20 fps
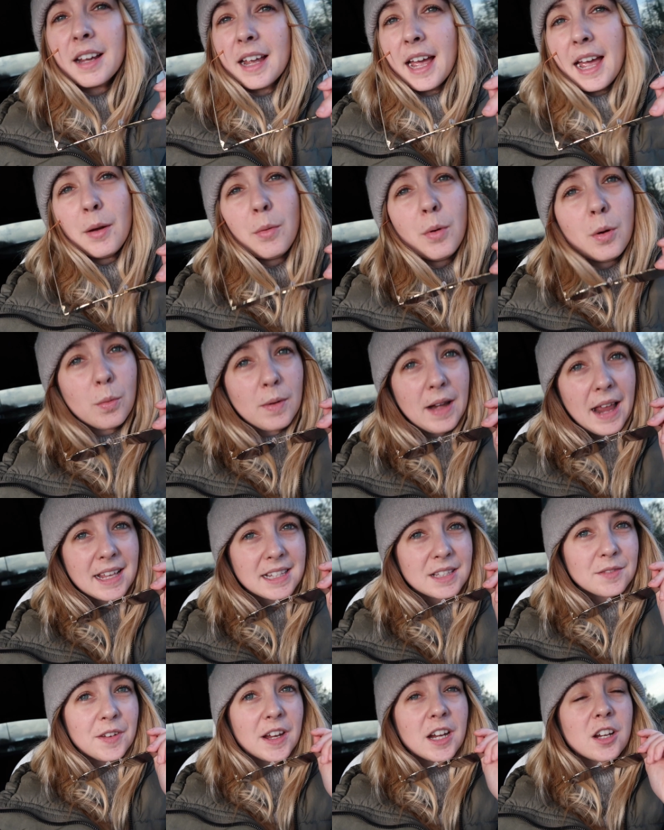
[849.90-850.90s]
Okay, well,
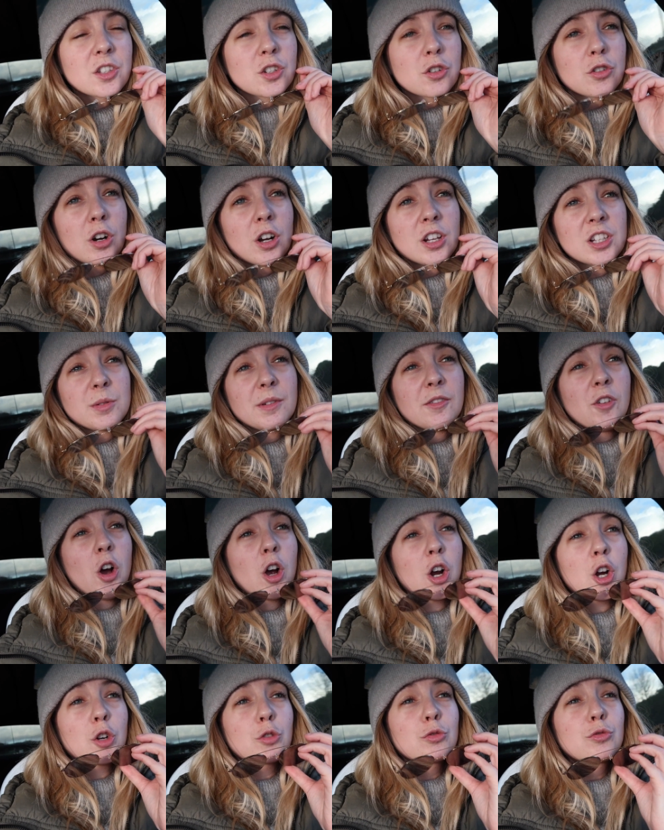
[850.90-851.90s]
let's fingers crossed we've
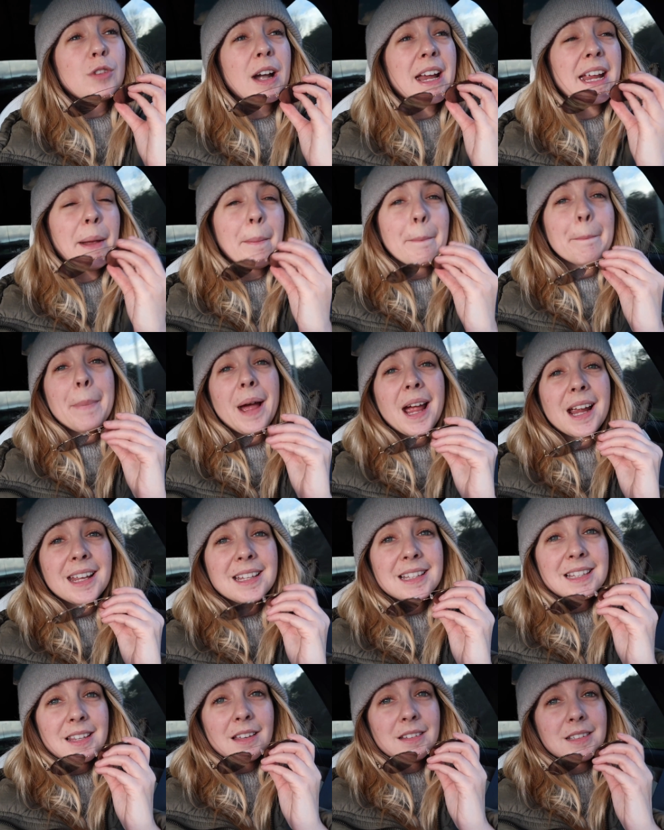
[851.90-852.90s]
got a great
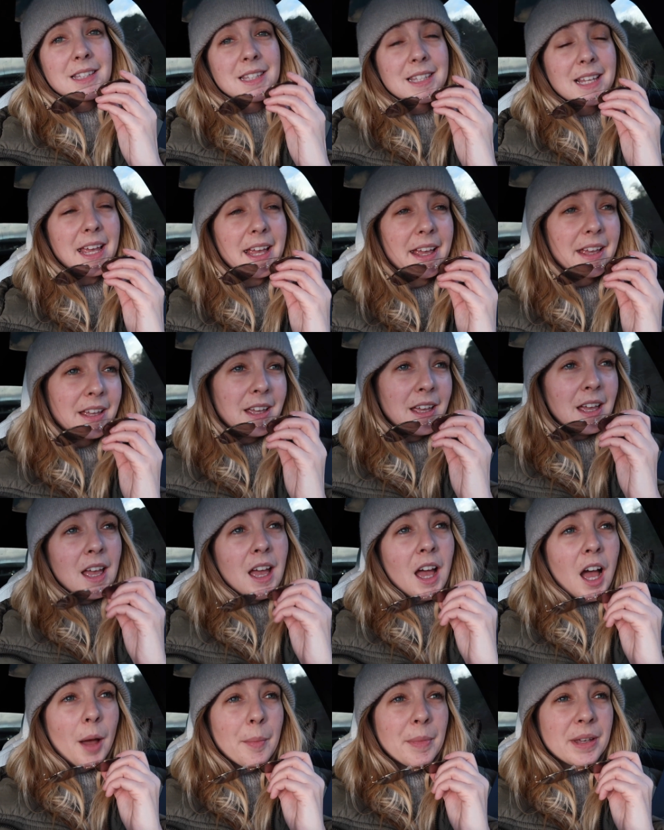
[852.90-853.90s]
banging sunset.
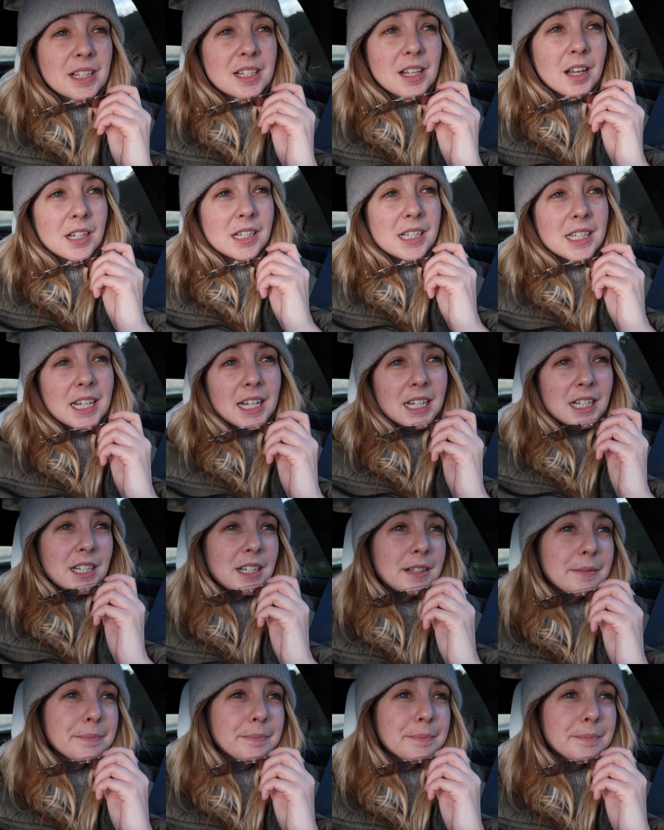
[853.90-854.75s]
I'm excited.